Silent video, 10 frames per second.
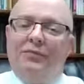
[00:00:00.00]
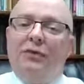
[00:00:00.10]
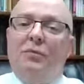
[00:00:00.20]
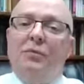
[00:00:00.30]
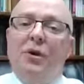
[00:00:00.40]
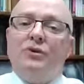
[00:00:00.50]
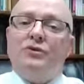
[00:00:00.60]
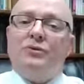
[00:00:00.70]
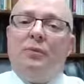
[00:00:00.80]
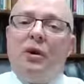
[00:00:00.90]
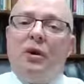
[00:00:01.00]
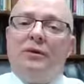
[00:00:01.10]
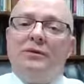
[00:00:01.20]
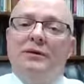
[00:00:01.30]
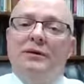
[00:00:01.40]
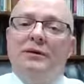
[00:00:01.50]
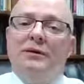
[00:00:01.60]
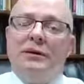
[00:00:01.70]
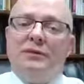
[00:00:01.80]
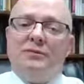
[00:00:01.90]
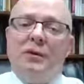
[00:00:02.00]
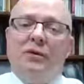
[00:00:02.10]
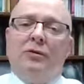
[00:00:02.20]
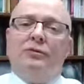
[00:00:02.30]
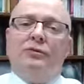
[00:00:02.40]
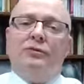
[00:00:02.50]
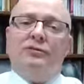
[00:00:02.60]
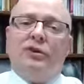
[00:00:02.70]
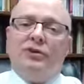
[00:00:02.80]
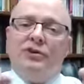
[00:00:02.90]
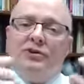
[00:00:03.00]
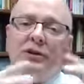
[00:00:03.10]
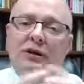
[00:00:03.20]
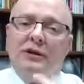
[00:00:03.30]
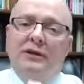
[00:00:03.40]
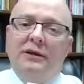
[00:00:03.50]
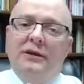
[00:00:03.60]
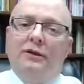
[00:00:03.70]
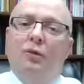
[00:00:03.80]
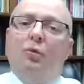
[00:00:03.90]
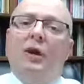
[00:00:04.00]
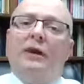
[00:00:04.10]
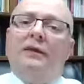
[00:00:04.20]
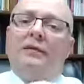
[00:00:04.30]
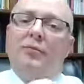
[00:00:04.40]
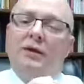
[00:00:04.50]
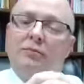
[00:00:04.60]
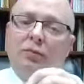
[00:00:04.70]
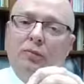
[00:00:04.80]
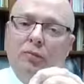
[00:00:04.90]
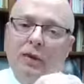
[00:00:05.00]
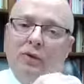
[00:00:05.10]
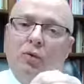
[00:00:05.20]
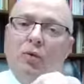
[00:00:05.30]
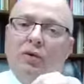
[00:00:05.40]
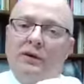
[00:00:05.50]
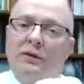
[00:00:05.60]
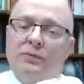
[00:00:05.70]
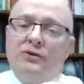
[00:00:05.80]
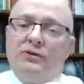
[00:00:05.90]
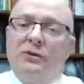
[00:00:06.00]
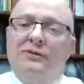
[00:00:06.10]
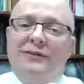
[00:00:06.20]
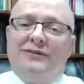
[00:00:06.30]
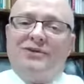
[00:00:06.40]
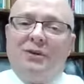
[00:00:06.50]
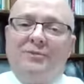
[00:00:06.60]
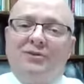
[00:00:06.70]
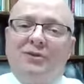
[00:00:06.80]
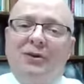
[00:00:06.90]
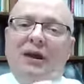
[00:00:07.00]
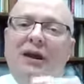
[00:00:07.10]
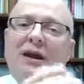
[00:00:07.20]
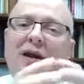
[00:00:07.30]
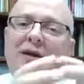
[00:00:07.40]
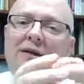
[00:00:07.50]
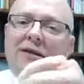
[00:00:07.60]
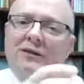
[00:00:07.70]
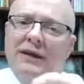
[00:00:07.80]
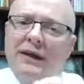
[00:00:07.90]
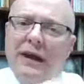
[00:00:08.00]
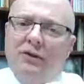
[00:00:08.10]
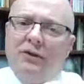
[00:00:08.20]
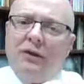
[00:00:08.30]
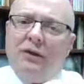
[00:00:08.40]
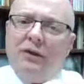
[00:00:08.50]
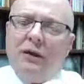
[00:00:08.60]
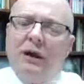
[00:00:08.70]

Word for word: But for the most part, these miracles are studied the way they've been pr- recorded and preserved in Scripture. They're together.